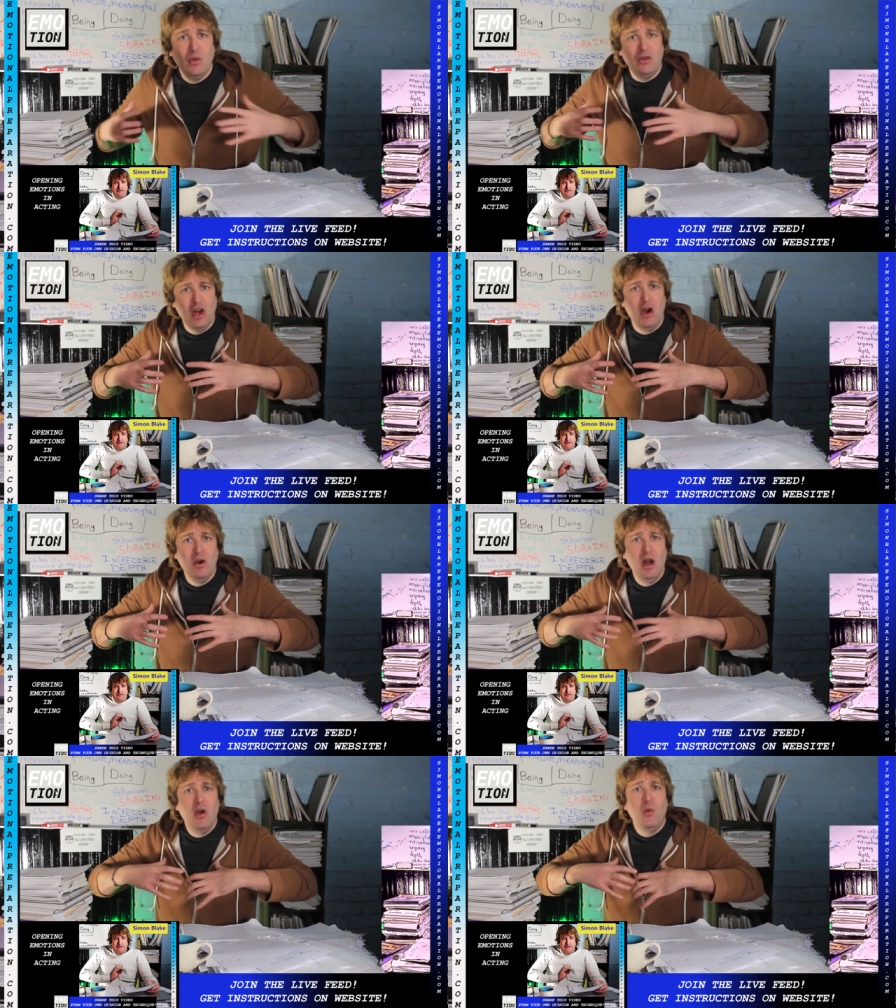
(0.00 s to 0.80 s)
you
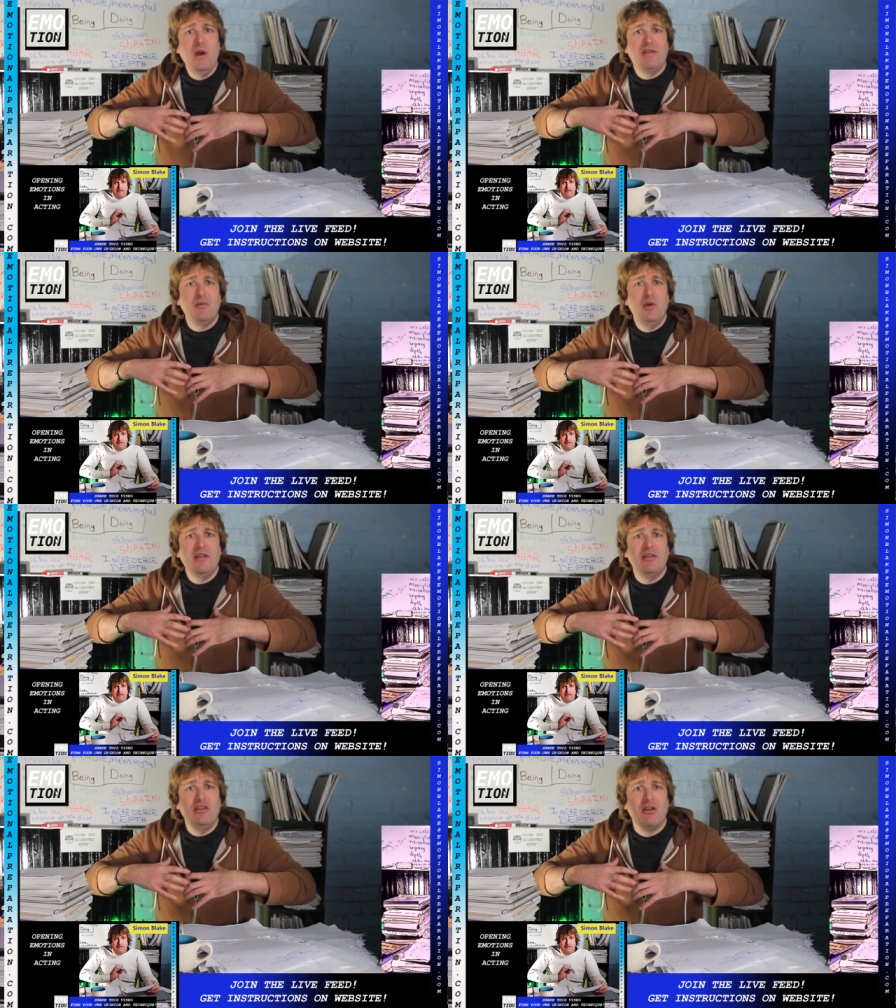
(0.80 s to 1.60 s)
know, with
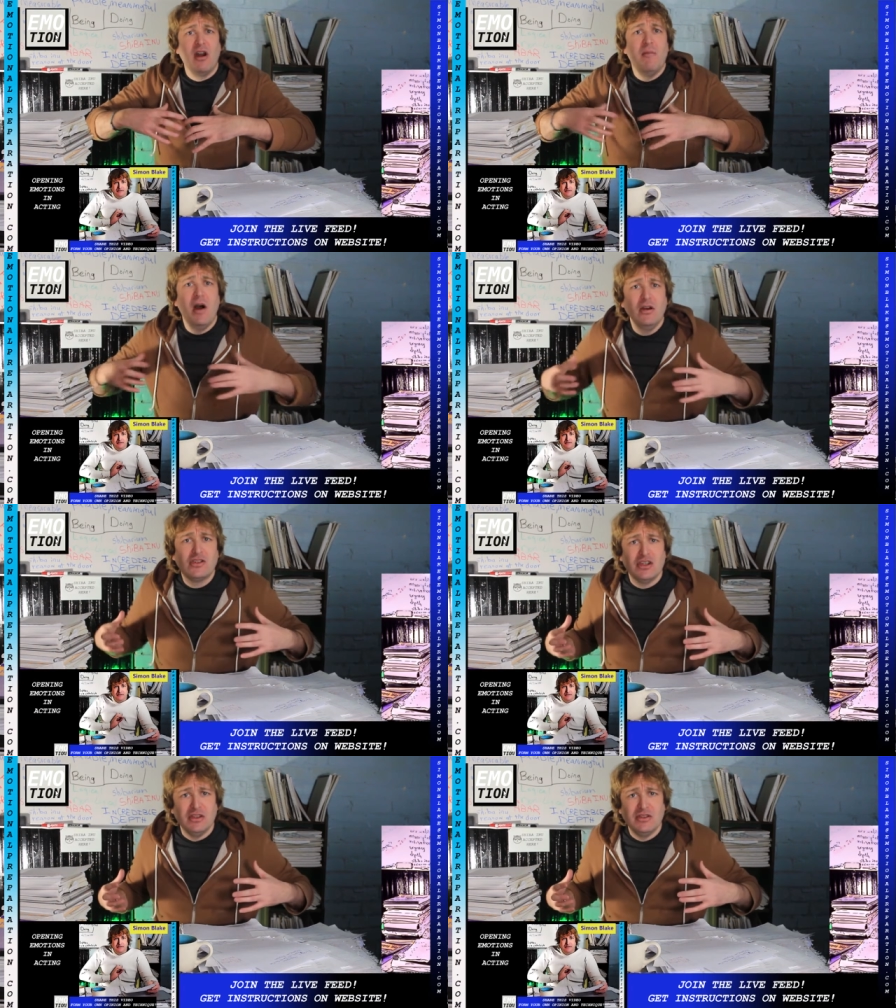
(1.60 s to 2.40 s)
with your
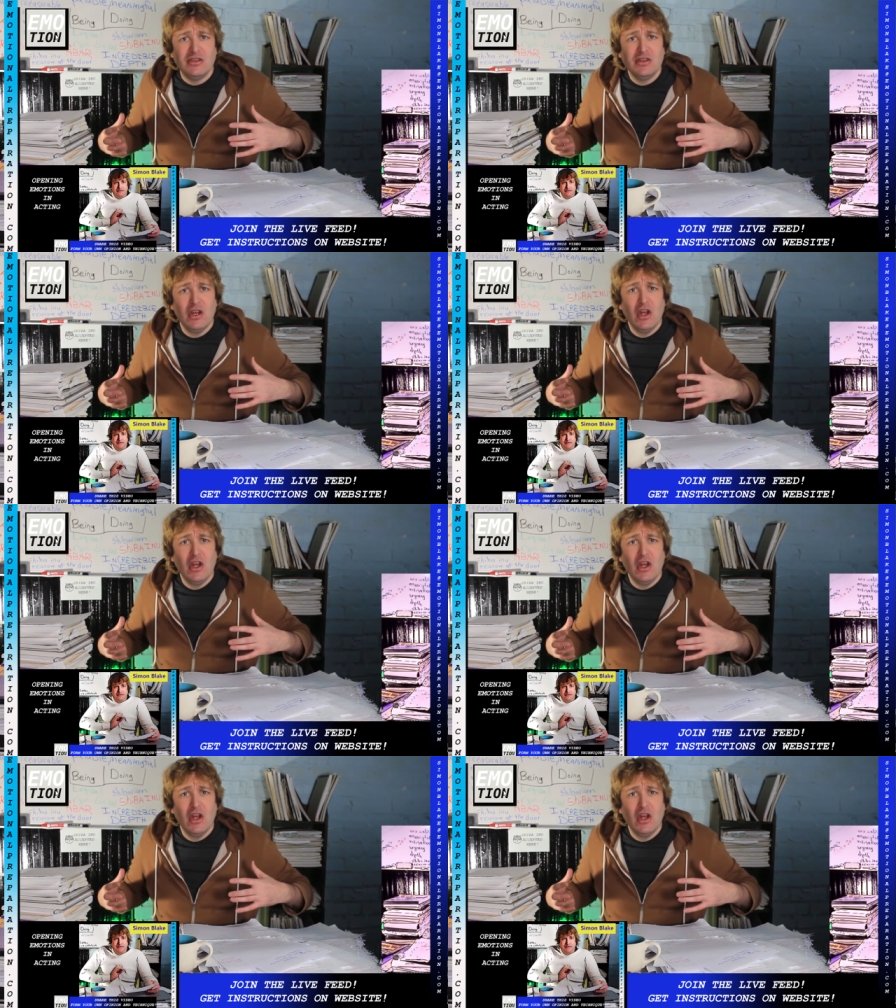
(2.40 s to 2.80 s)
emotions,